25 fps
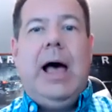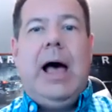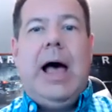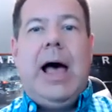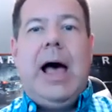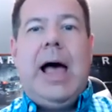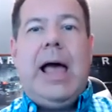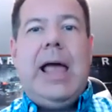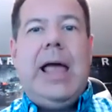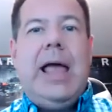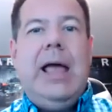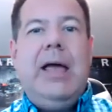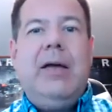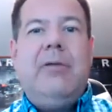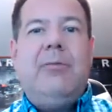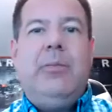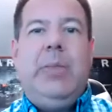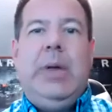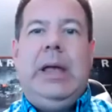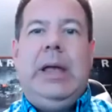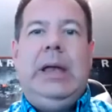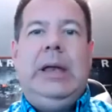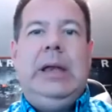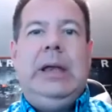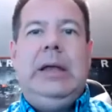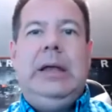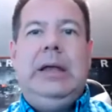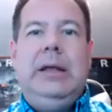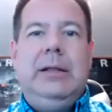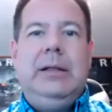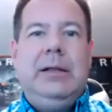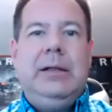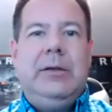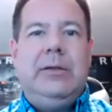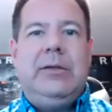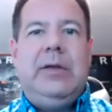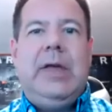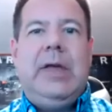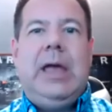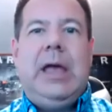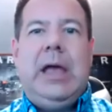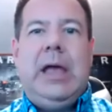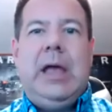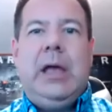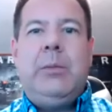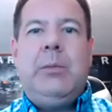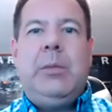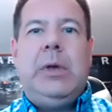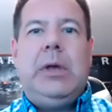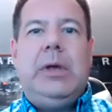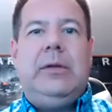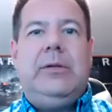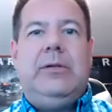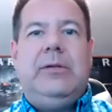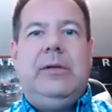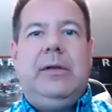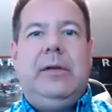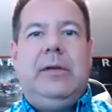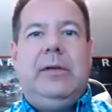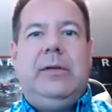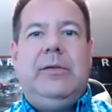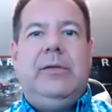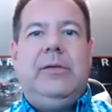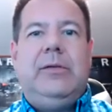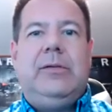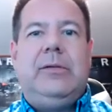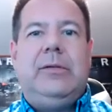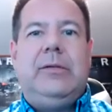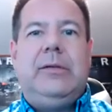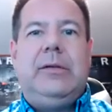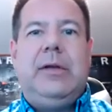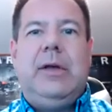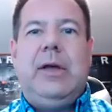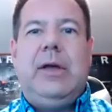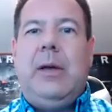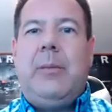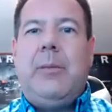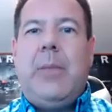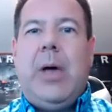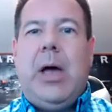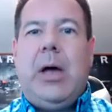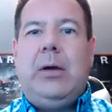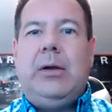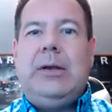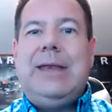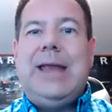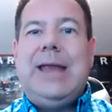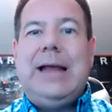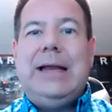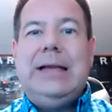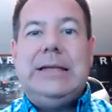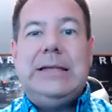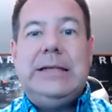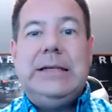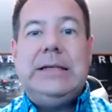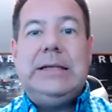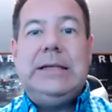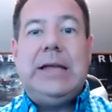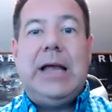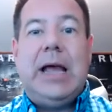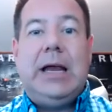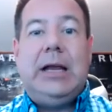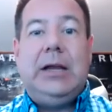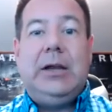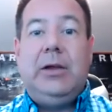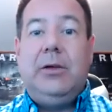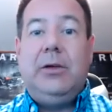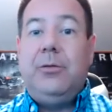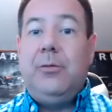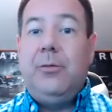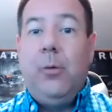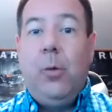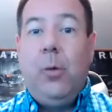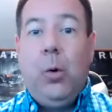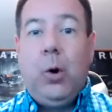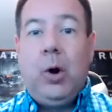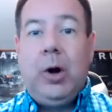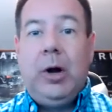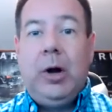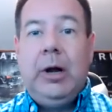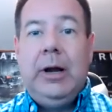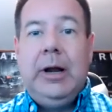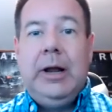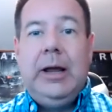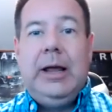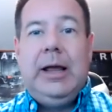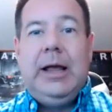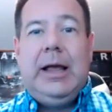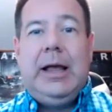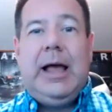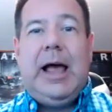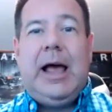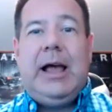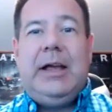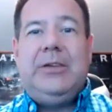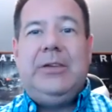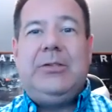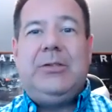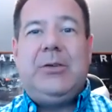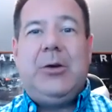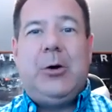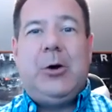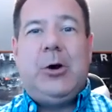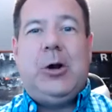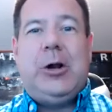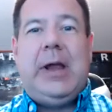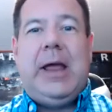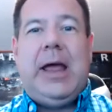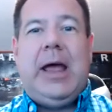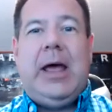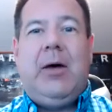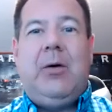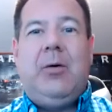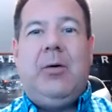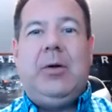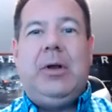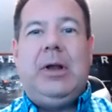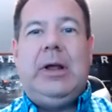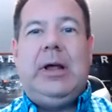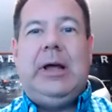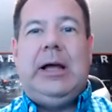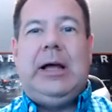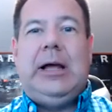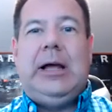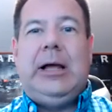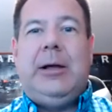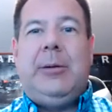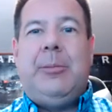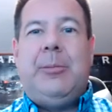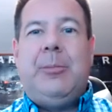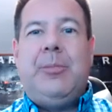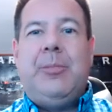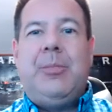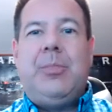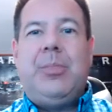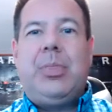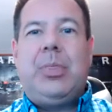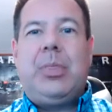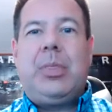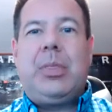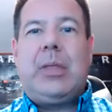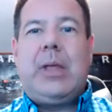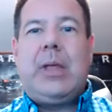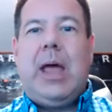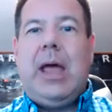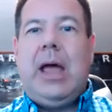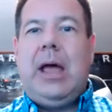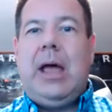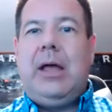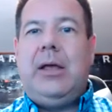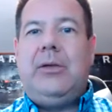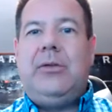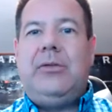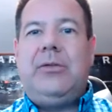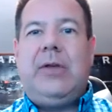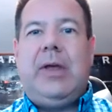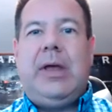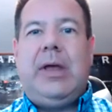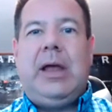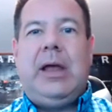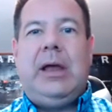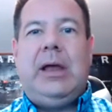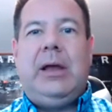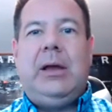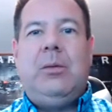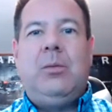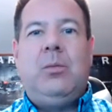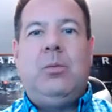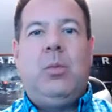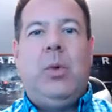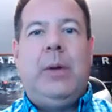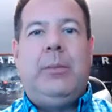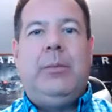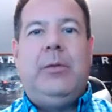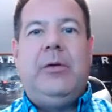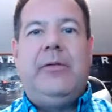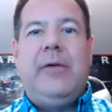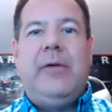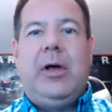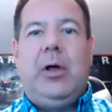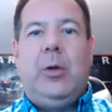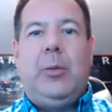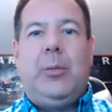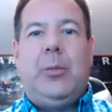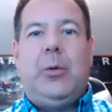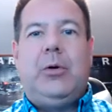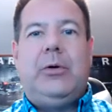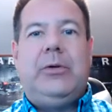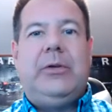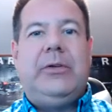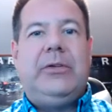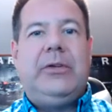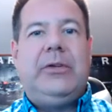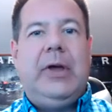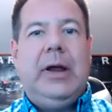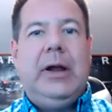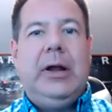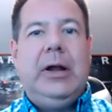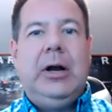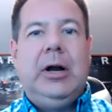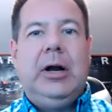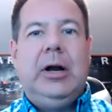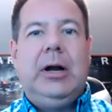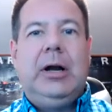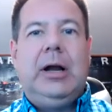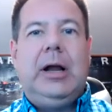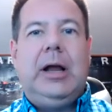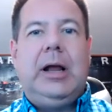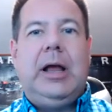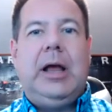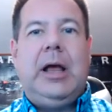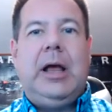I have been in this game since about 1994. I started out as a web developer designer